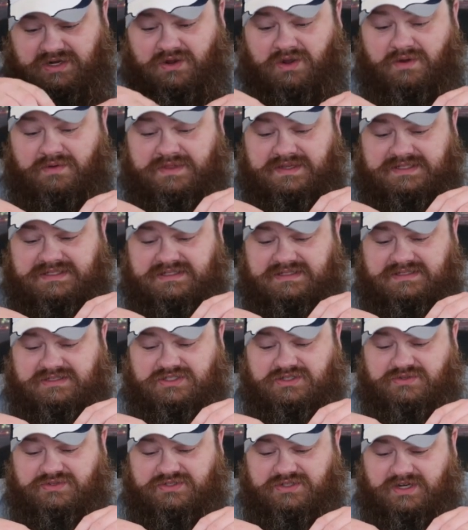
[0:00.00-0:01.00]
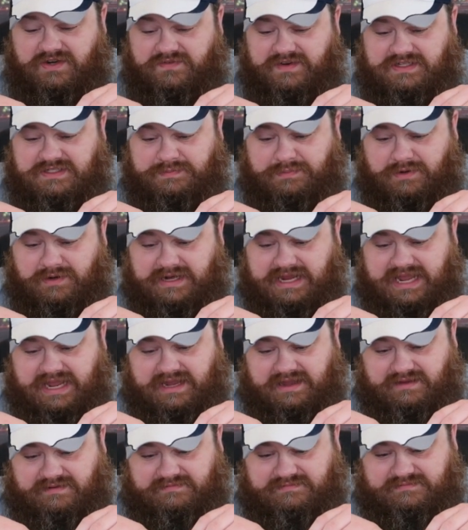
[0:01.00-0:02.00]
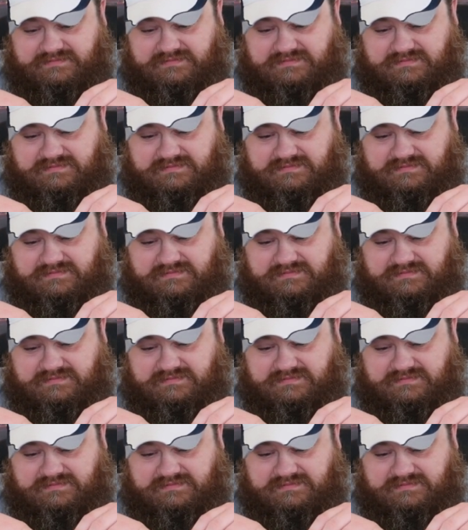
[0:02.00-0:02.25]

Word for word: Oh, this is 2 servings per can.